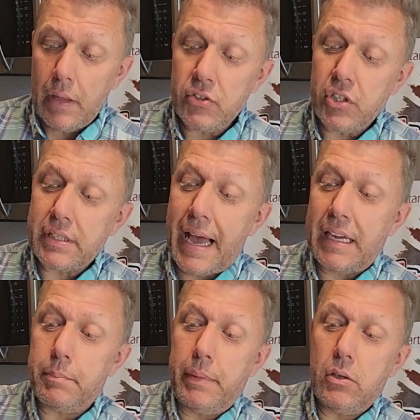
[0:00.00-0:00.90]
just
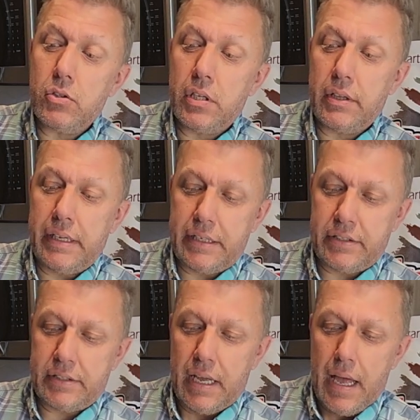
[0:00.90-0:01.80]
add milk to
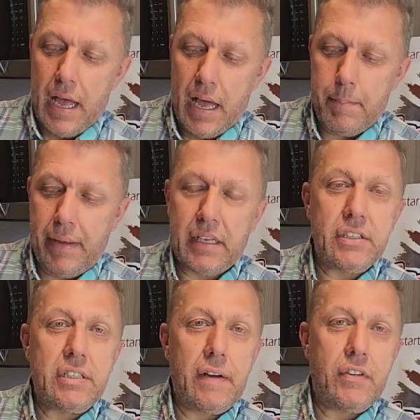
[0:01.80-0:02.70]
this and make
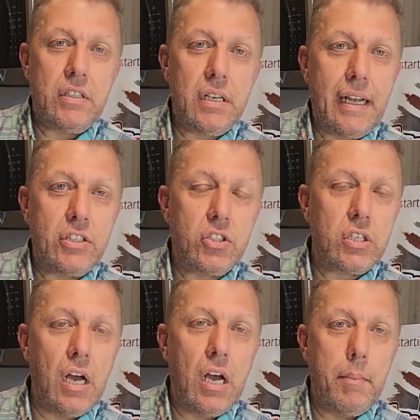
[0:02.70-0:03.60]
yourself a nice
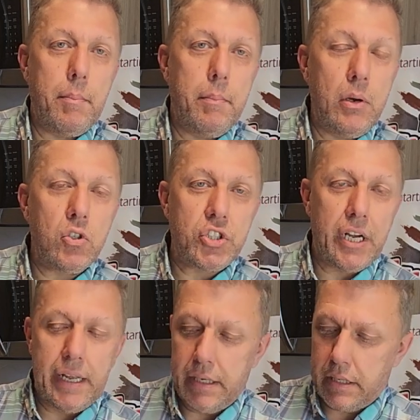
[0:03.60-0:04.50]

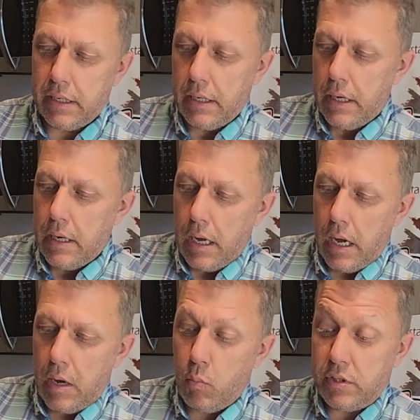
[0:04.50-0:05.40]
milkshake,
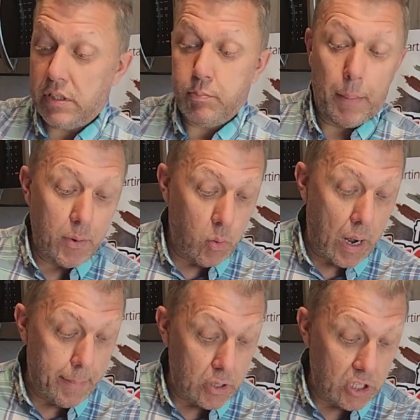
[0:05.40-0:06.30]
which is probably what I'm
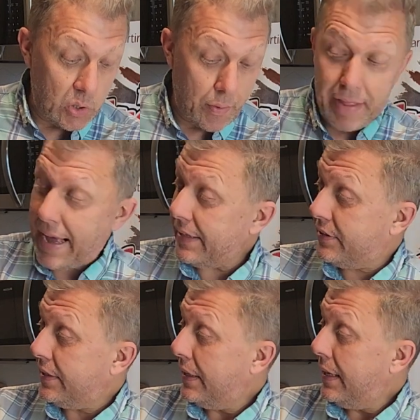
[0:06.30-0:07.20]
going to do with that.
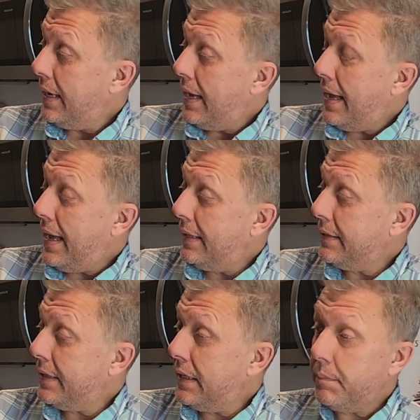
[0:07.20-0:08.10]

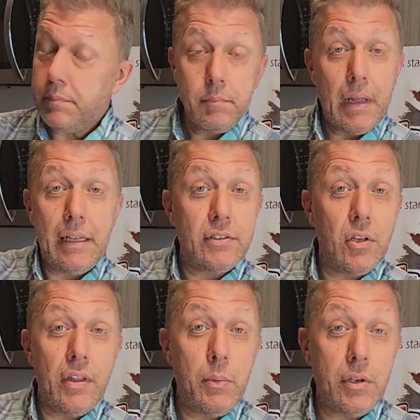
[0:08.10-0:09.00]
And so
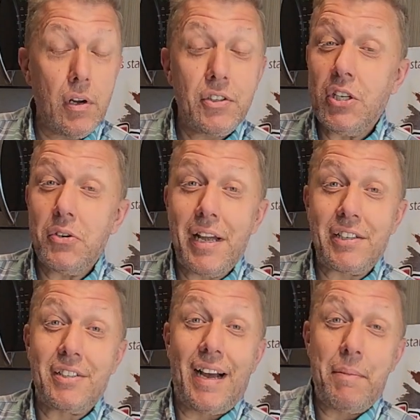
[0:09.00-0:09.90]
there we go. Until next
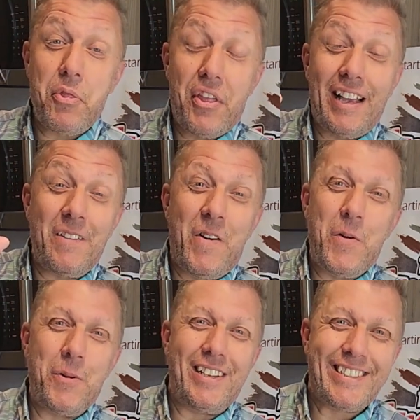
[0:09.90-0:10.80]
time, thank you for
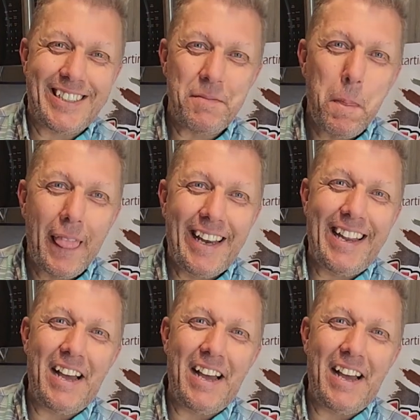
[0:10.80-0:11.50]
watching and